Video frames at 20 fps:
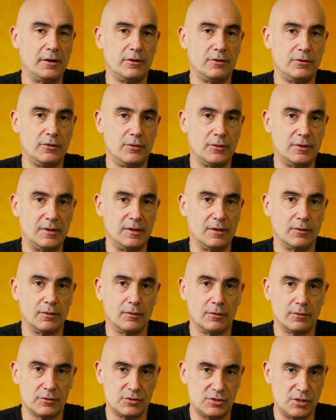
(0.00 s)
to do a
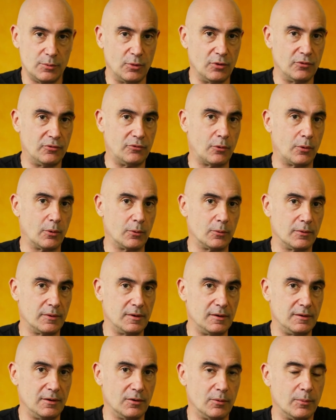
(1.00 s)
deal. She moved forward with the
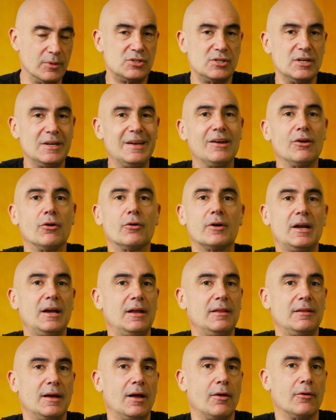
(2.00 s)
deal, but she didn't look at
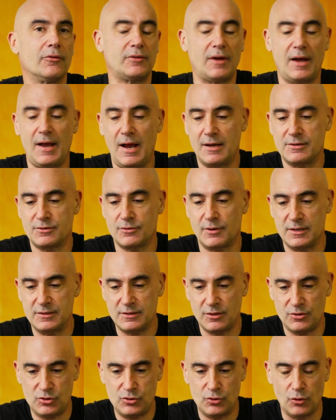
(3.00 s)
anything else. I asked her, I
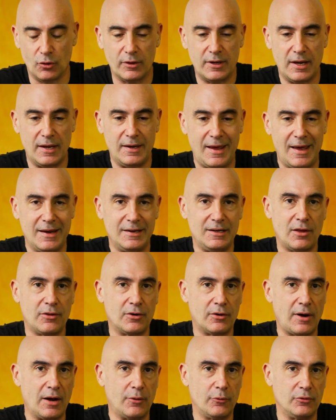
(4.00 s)
said, did you look at any
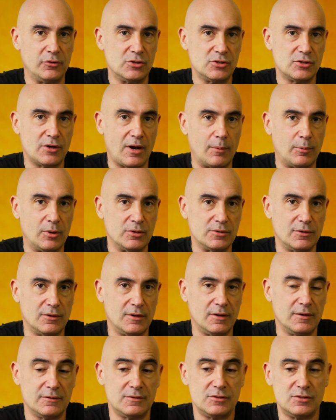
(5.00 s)
other acquisition
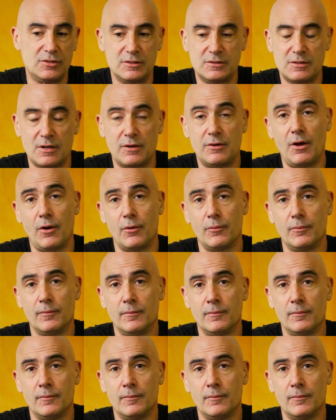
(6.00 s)
opportunities? And she said, no.